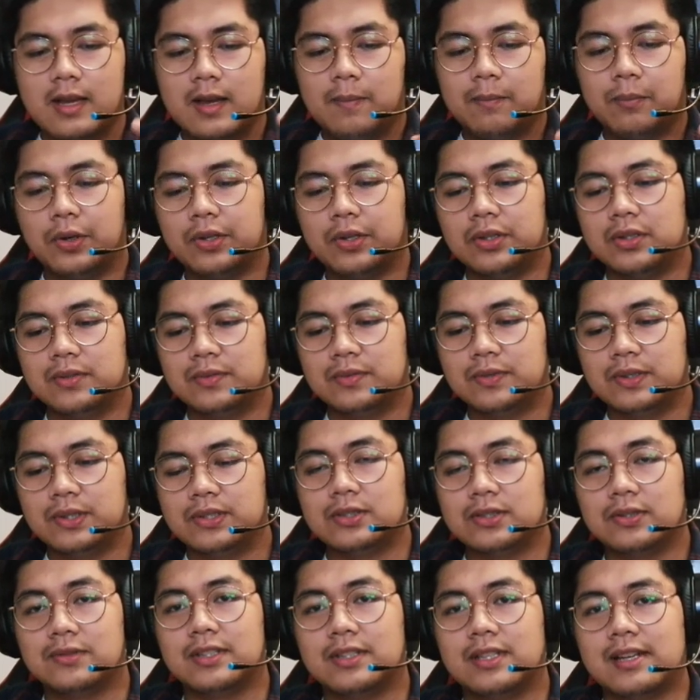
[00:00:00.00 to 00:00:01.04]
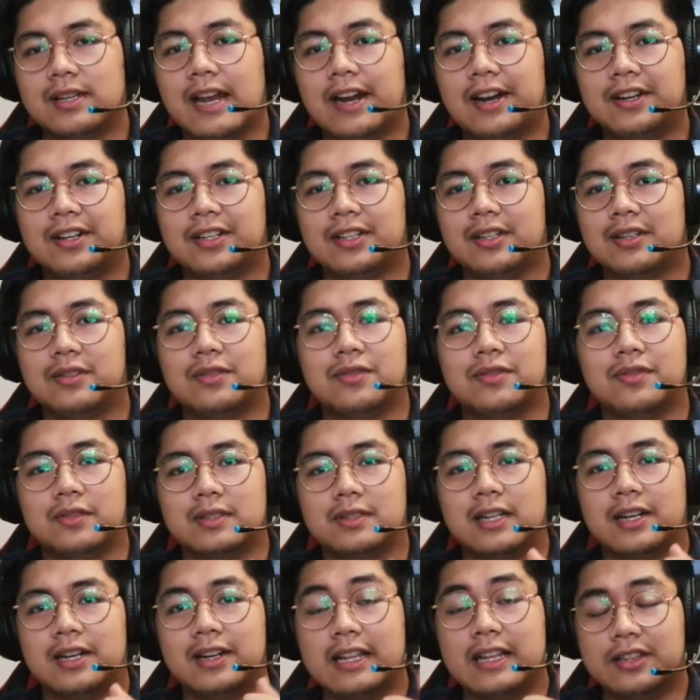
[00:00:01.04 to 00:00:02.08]
point of views of the narrator.
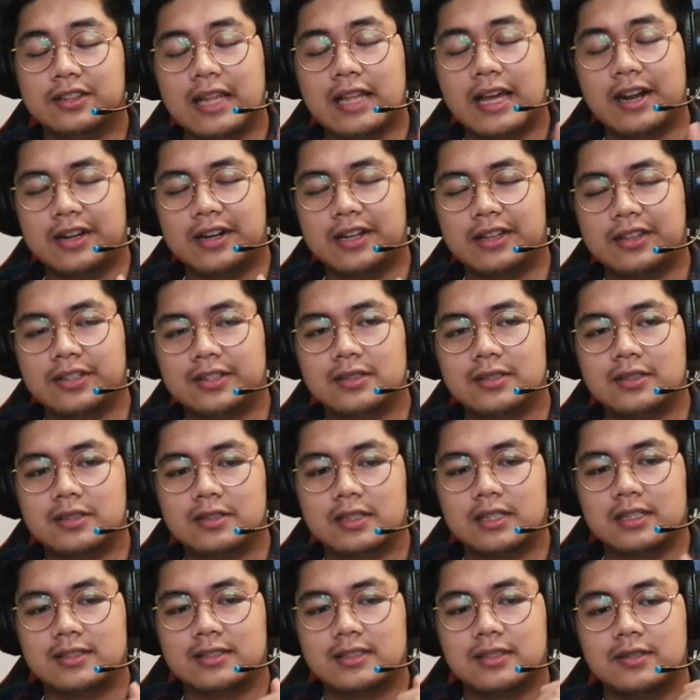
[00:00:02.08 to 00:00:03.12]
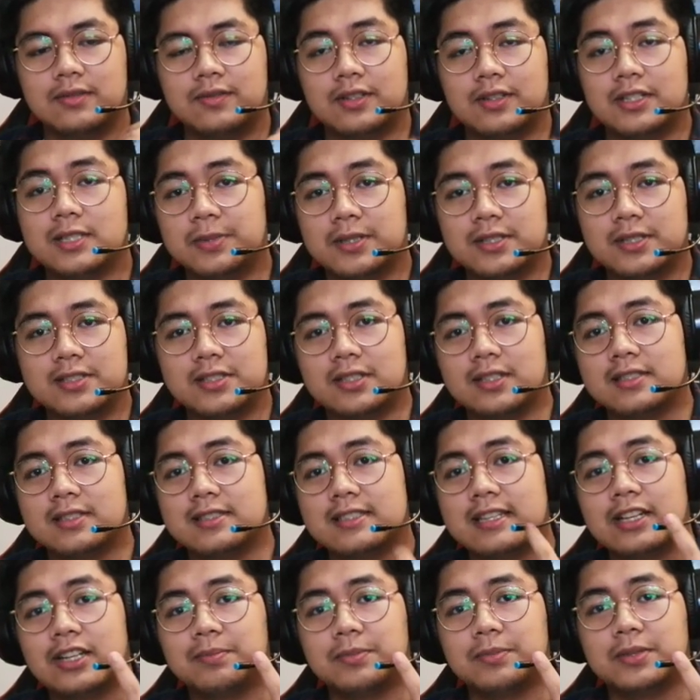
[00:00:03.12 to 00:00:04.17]
Narrate narrator. There's the first person,
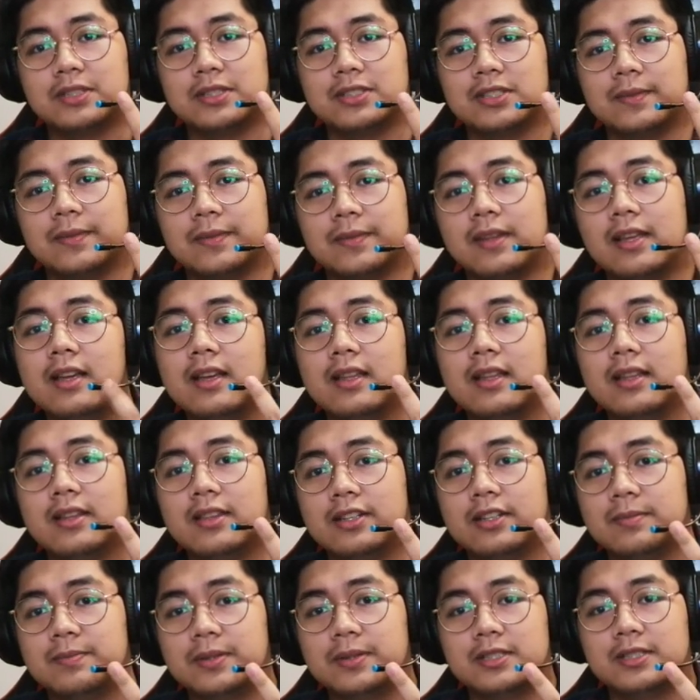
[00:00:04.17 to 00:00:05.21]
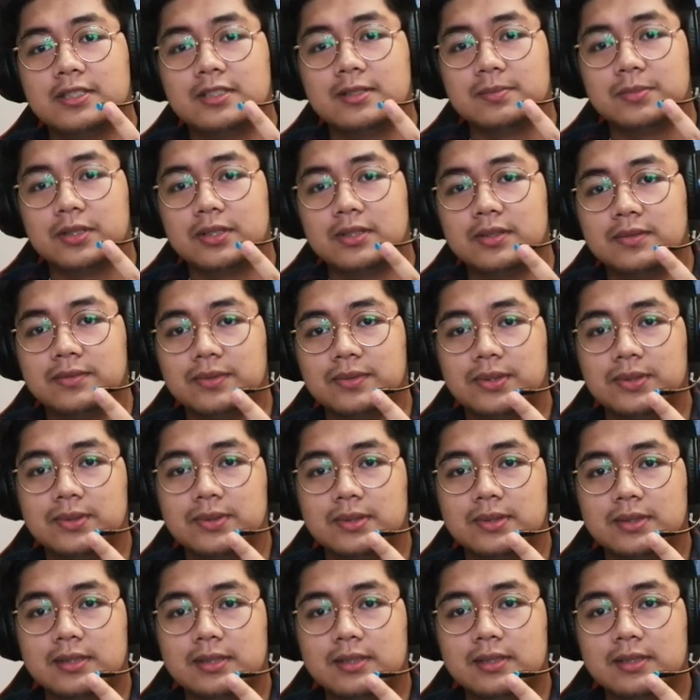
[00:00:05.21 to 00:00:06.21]
second person, third person point of views.